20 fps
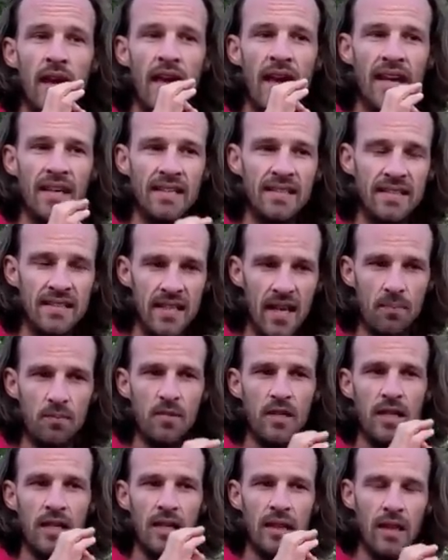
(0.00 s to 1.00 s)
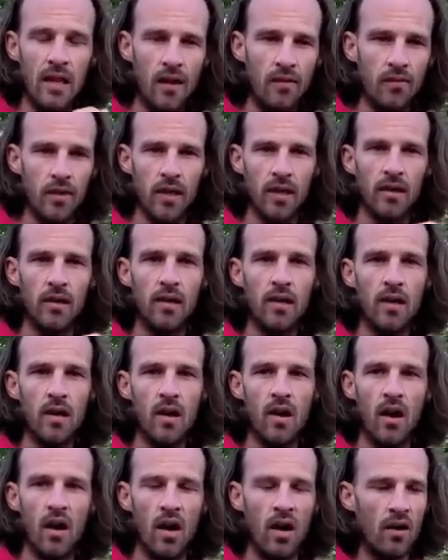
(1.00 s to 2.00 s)
accepting, loving
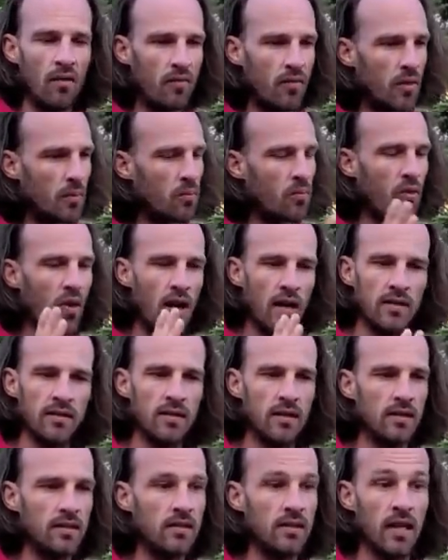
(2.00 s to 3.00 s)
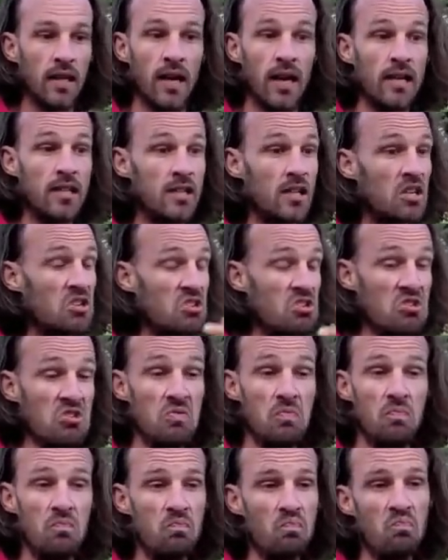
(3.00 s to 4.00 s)
of the process that I just
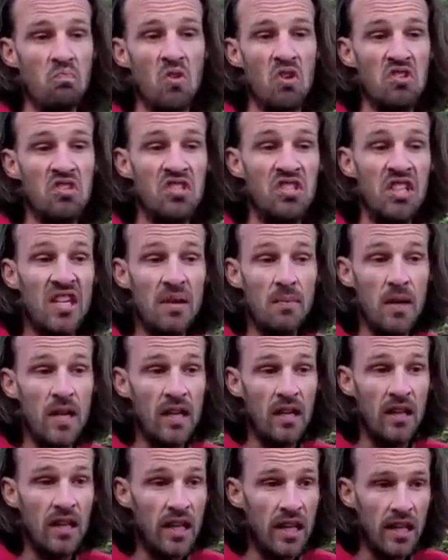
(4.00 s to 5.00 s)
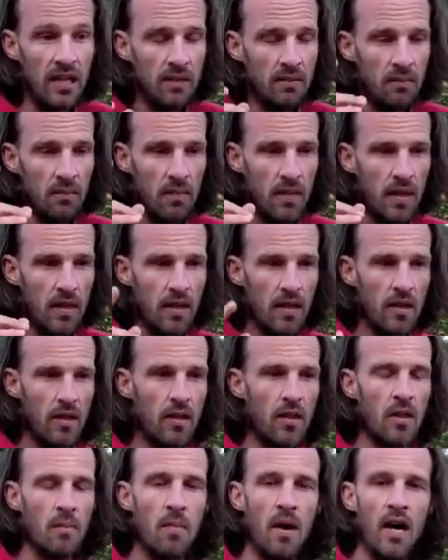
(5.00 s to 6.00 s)
seemingly,
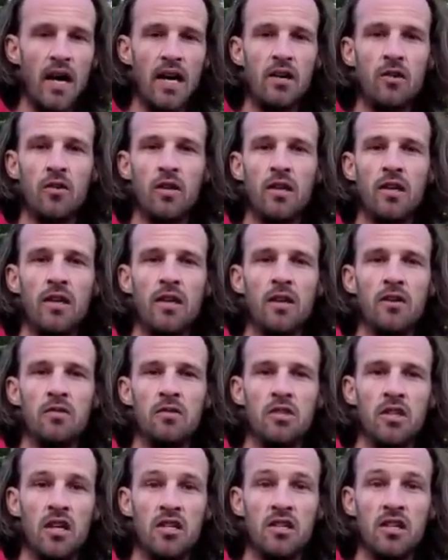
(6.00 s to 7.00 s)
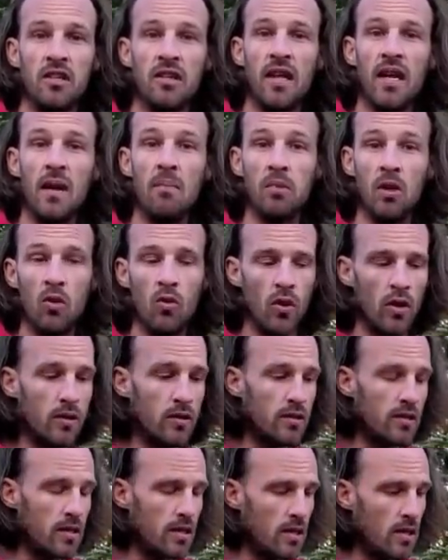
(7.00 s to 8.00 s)
the mind or the ego is judging that I blew
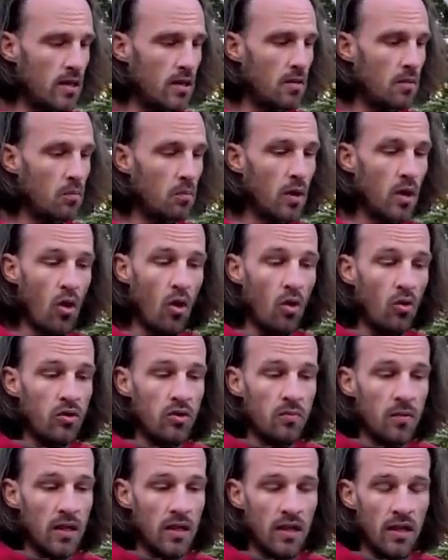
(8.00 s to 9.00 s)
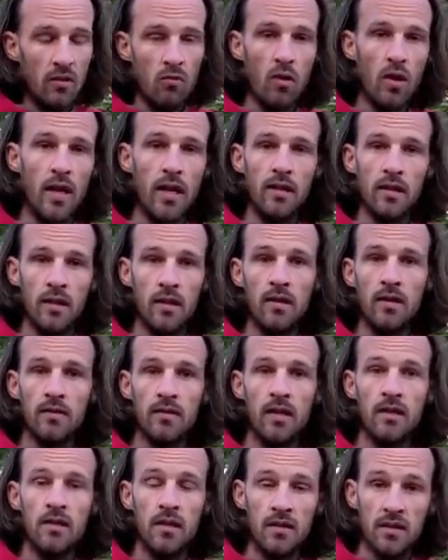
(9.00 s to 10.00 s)
it. But ultimately what I did is
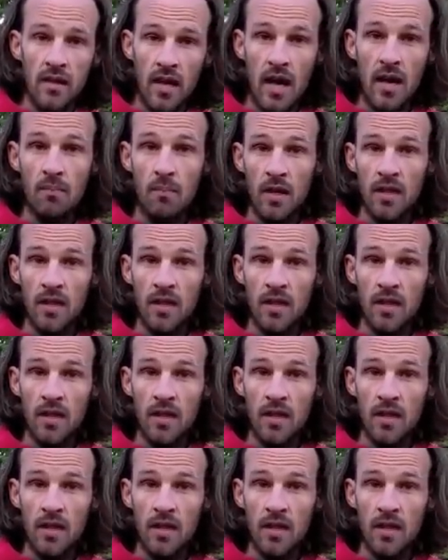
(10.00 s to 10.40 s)
I just caught